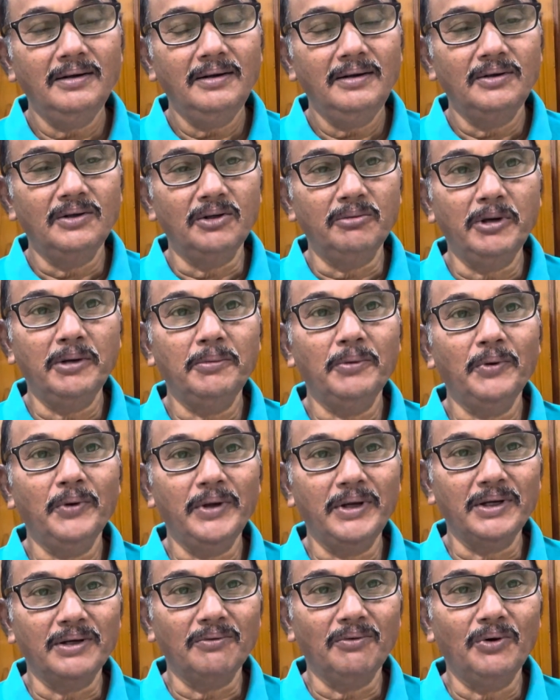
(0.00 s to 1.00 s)
You may be
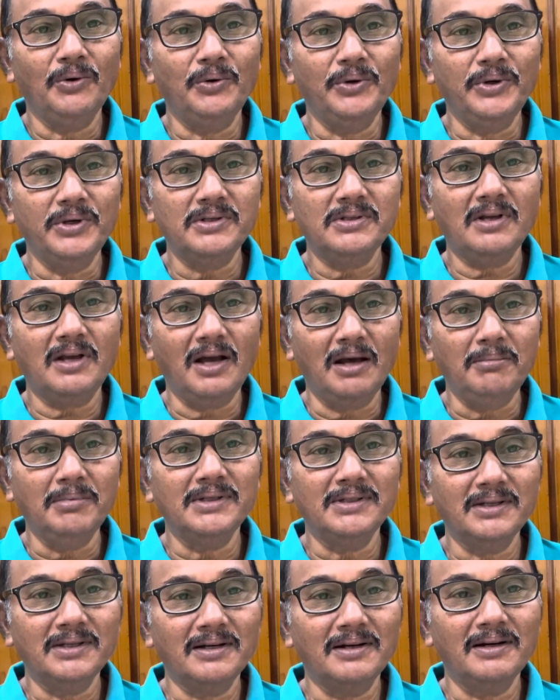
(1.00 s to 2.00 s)
knowing, well, who is the Cabinet
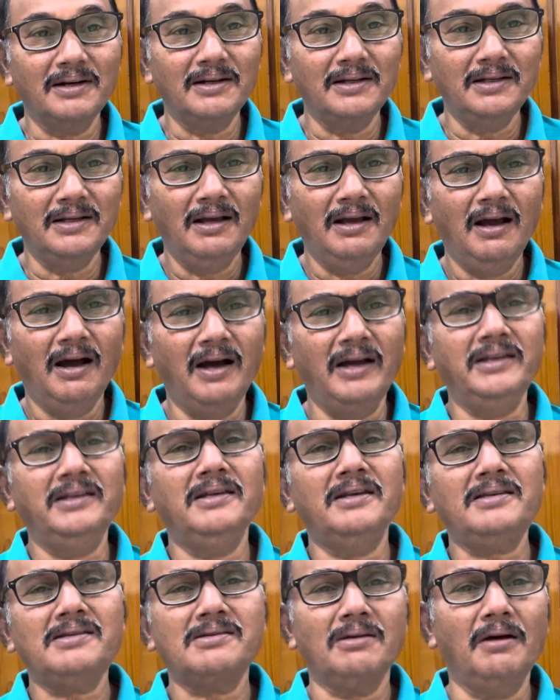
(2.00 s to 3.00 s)
Secretary?
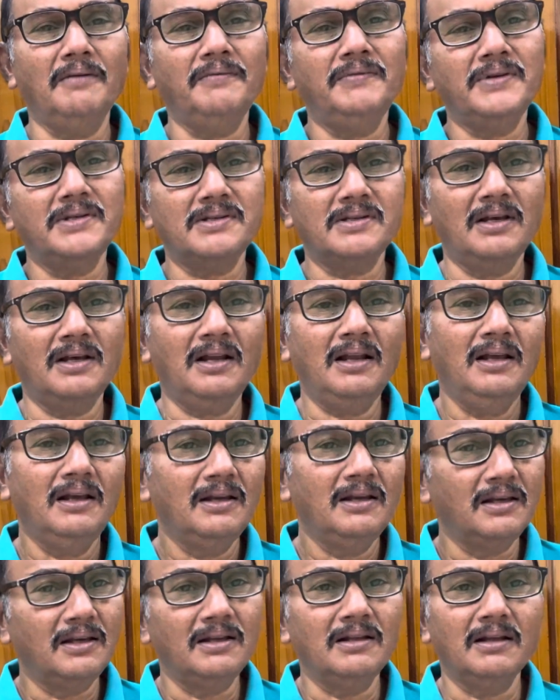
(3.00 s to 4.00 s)
Highest officer
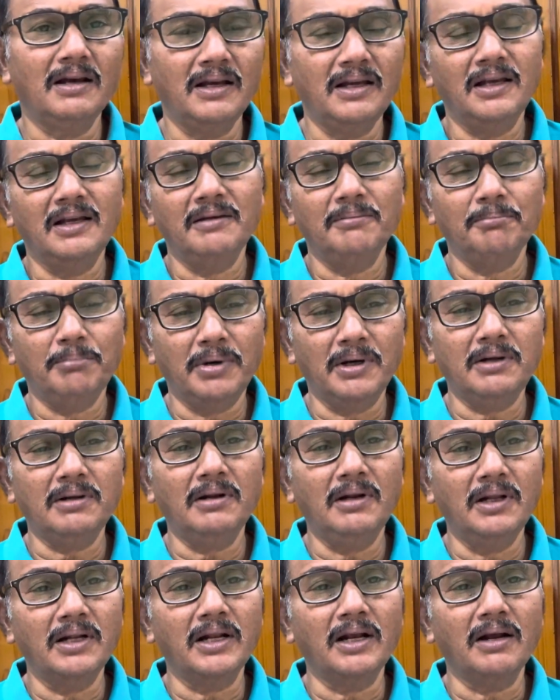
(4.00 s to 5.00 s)
in
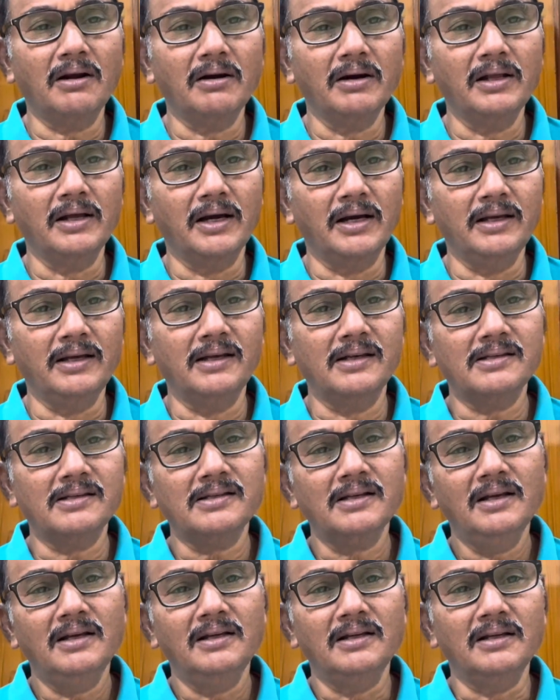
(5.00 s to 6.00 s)
particularly regarding IAS
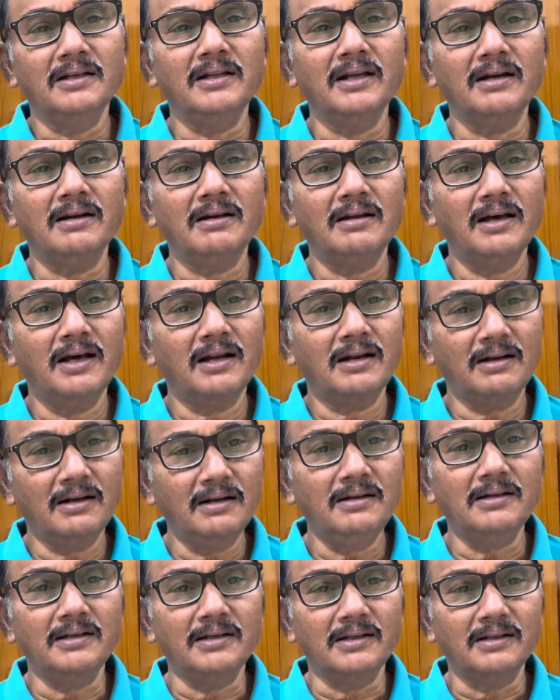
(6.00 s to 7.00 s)
in the entire
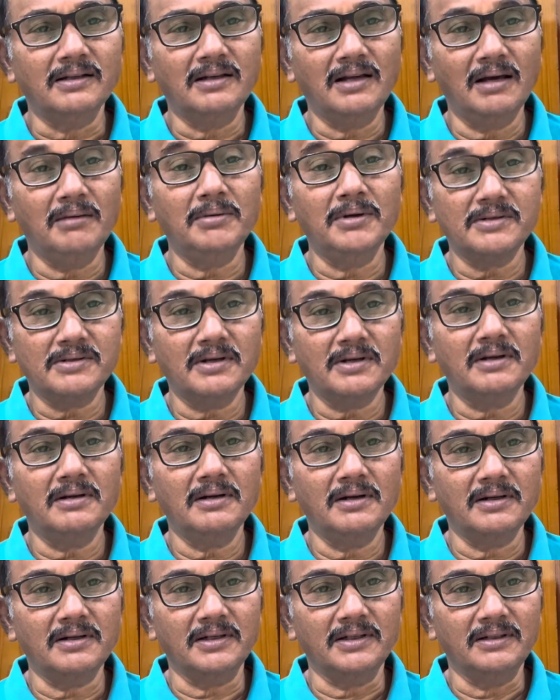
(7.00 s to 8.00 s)
country, Cabinet
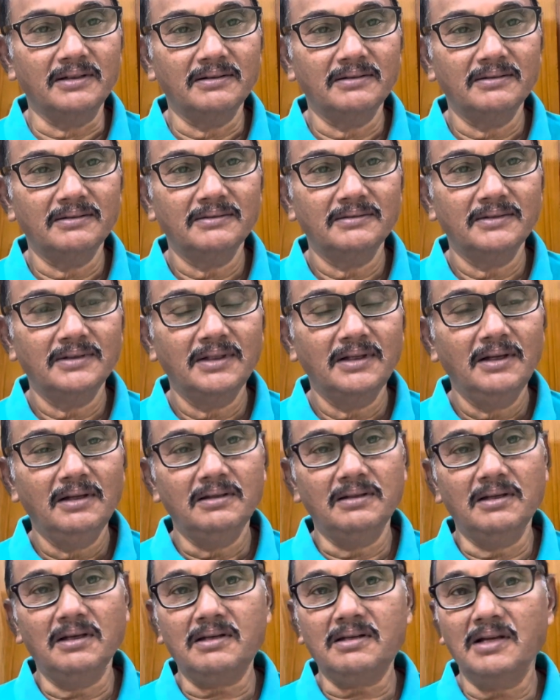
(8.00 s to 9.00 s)
Secretary.
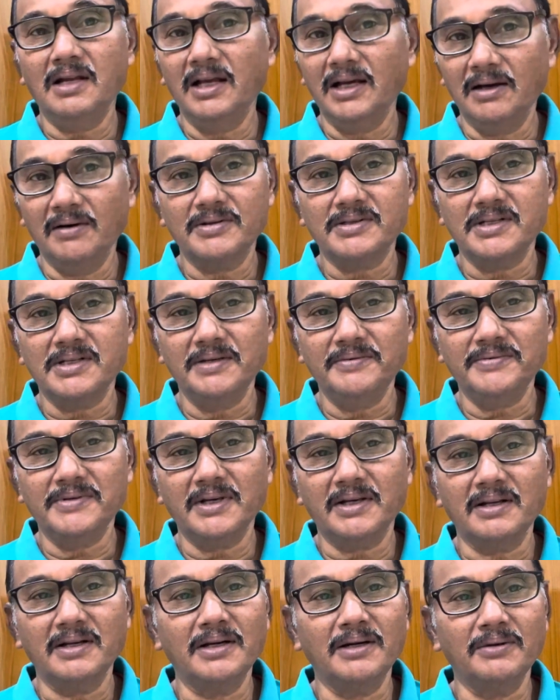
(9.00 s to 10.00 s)
Just like our Chief
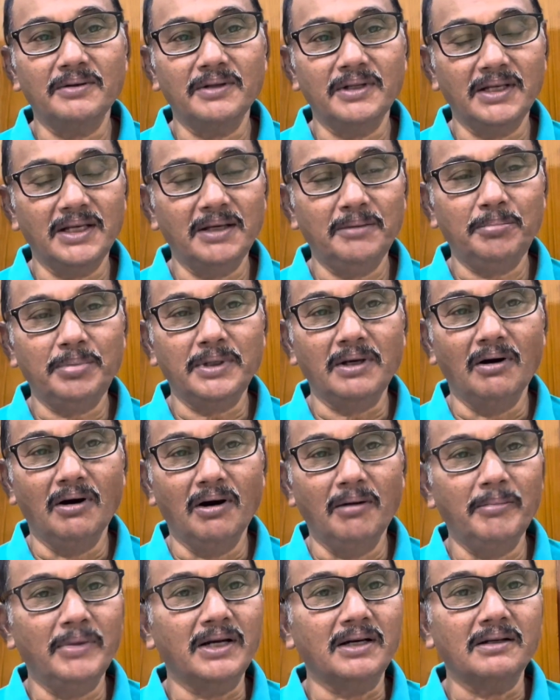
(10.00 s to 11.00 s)
Secretary to the AP
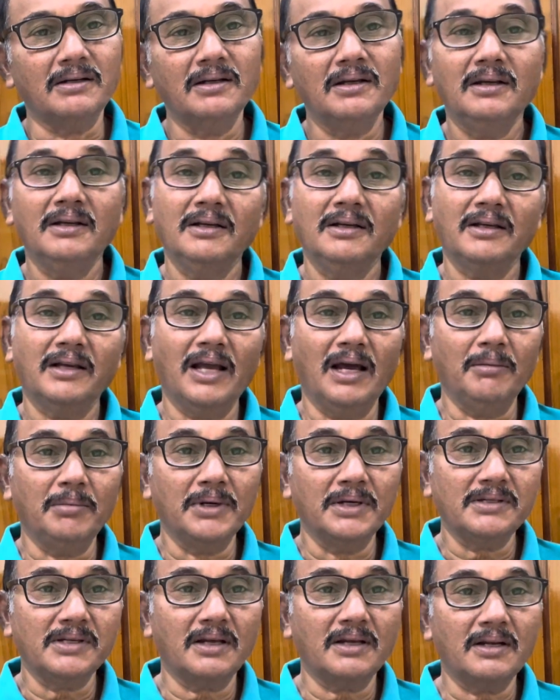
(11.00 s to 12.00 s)
government,
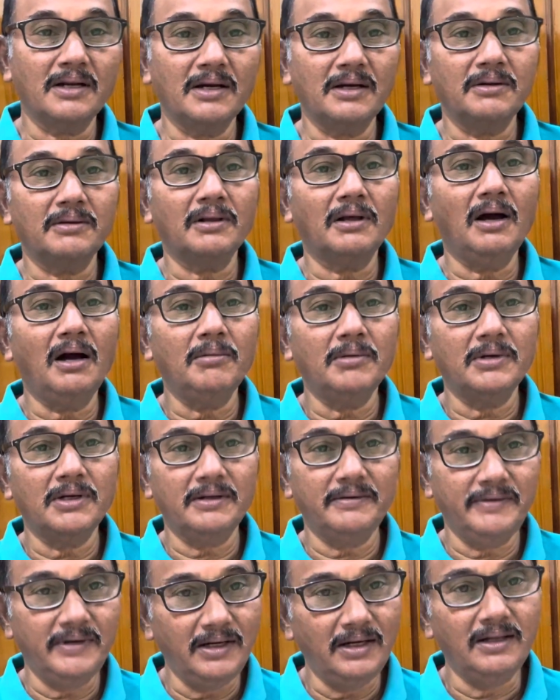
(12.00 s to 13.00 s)
Cabinet Secretary to the Government
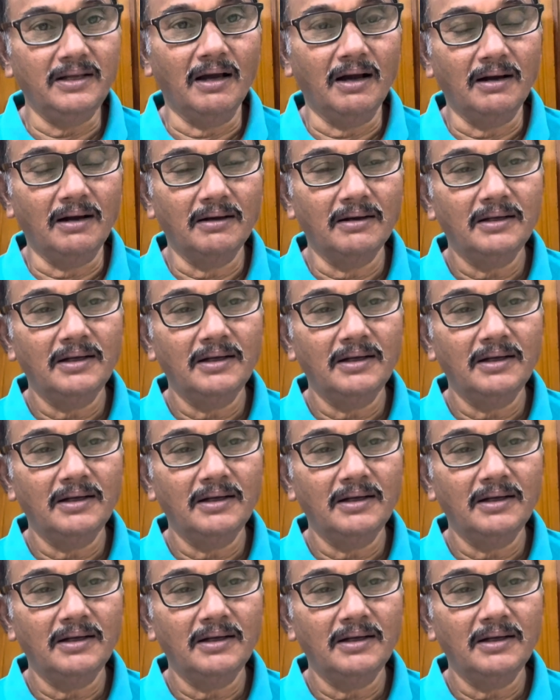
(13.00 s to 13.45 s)
of India.